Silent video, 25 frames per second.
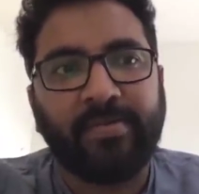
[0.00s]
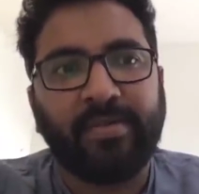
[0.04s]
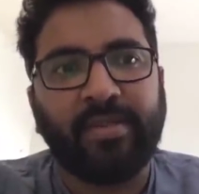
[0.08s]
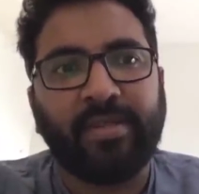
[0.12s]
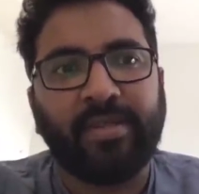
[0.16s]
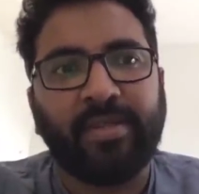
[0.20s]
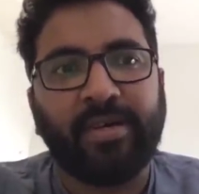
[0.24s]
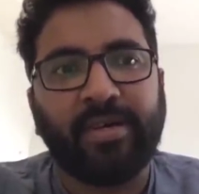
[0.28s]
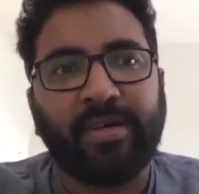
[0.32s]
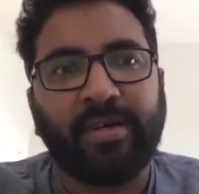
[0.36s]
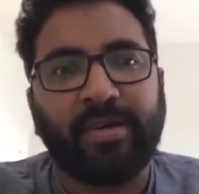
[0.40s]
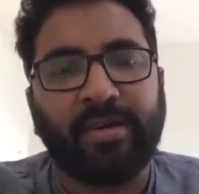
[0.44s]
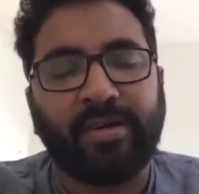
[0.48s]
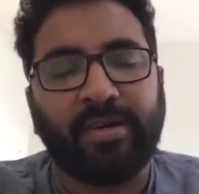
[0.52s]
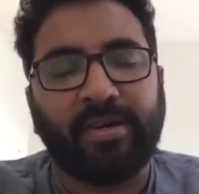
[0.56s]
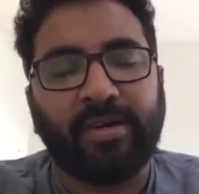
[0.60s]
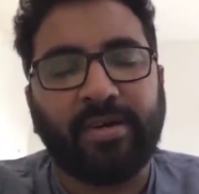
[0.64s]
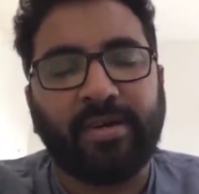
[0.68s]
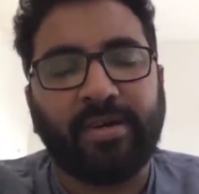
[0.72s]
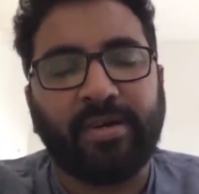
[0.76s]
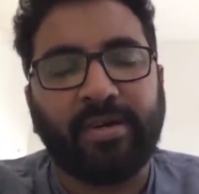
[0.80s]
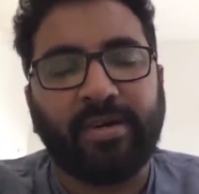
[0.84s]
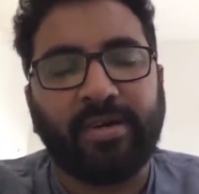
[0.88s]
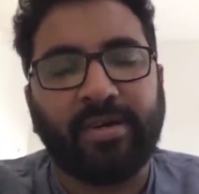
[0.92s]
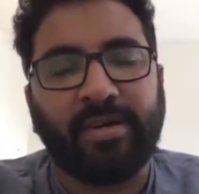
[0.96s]
The,
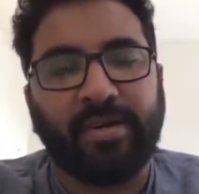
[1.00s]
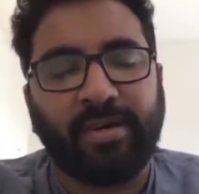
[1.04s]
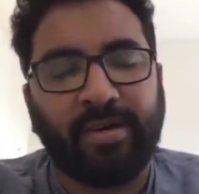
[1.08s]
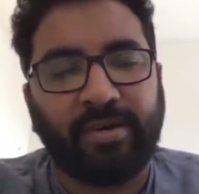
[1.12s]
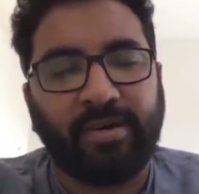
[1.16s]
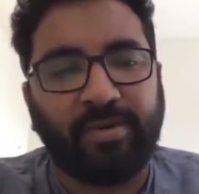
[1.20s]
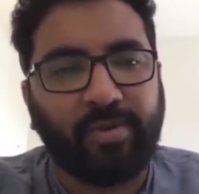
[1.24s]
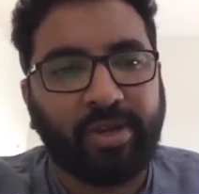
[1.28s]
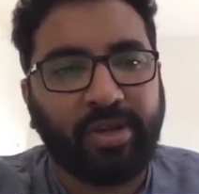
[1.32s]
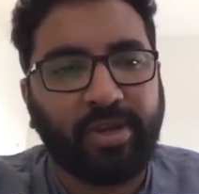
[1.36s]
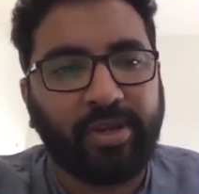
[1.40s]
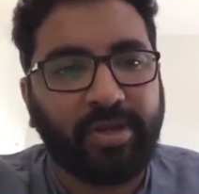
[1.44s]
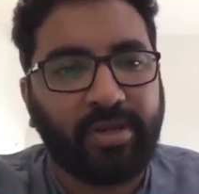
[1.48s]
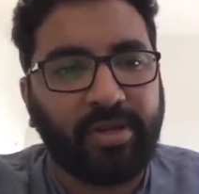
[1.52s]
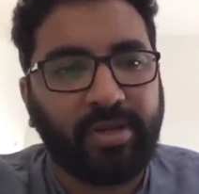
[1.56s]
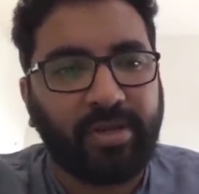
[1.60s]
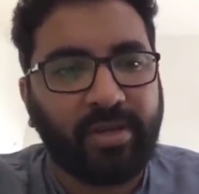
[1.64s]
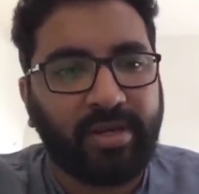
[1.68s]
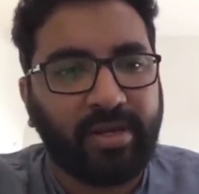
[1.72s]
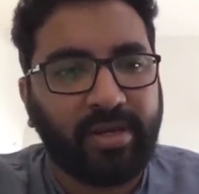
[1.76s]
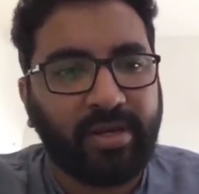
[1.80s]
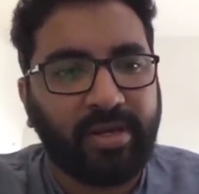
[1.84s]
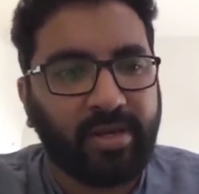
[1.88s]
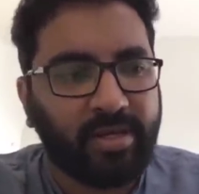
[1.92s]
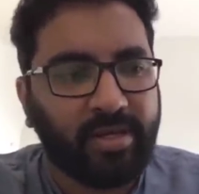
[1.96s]
what do you
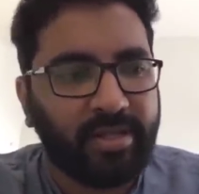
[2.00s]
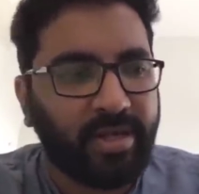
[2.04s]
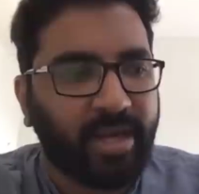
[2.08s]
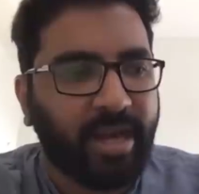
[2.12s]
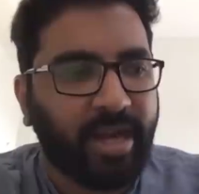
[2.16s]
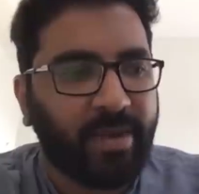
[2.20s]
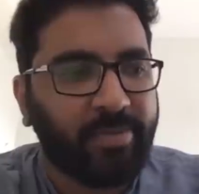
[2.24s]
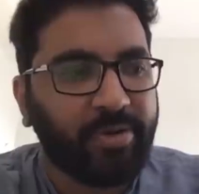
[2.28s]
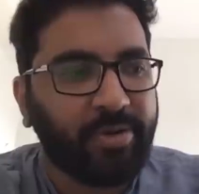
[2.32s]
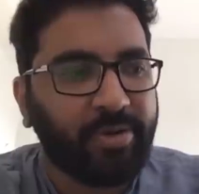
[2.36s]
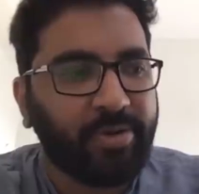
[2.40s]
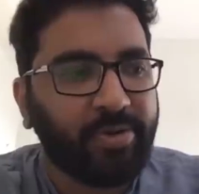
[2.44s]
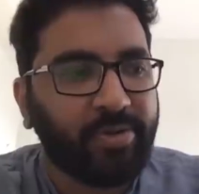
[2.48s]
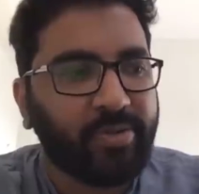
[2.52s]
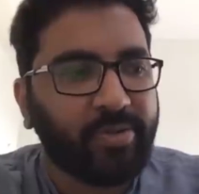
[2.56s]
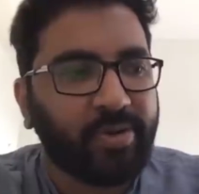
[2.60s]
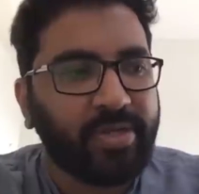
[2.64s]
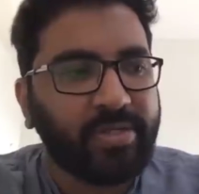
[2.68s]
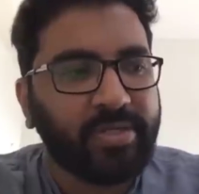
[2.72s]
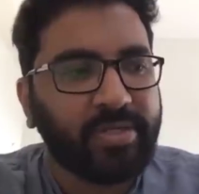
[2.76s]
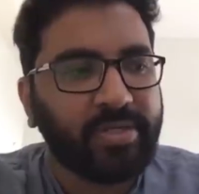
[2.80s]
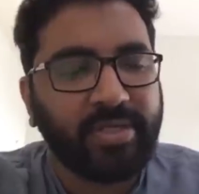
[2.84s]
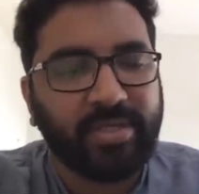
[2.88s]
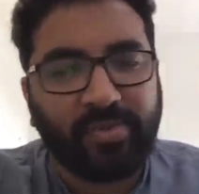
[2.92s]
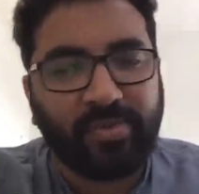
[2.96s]
call, uh, the
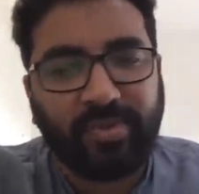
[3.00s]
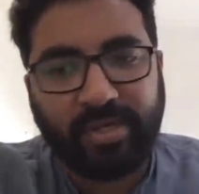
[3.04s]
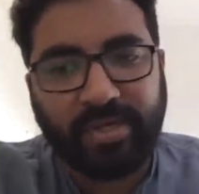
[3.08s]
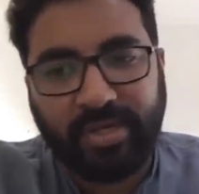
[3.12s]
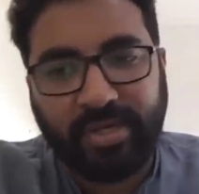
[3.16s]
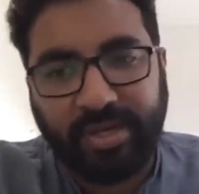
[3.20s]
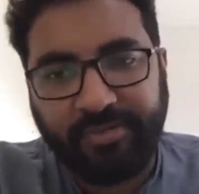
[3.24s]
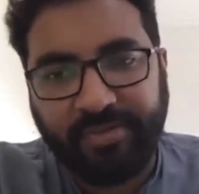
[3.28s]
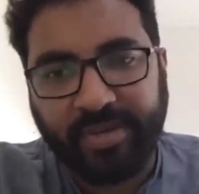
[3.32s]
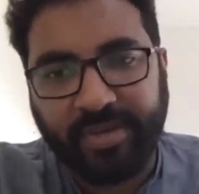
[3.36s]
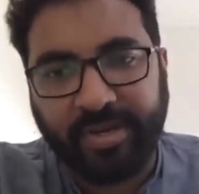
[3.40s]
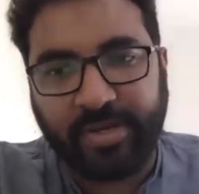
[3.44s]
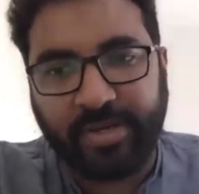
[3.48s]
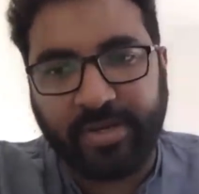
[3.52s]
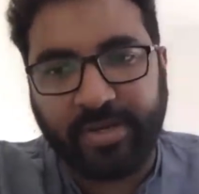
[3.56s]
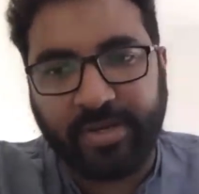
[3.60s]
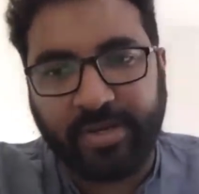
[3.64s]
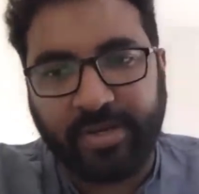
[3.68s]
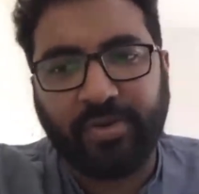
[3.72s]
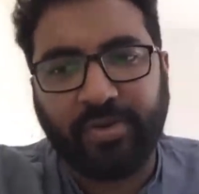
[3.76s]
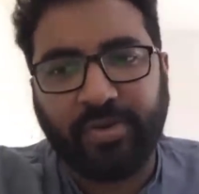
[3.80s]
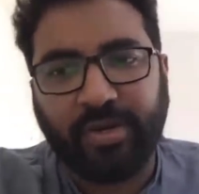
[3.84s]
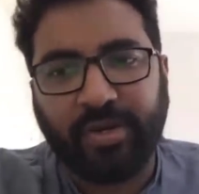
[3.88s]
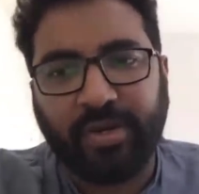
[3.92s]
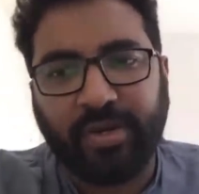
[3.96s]
aptitude questions were difficult.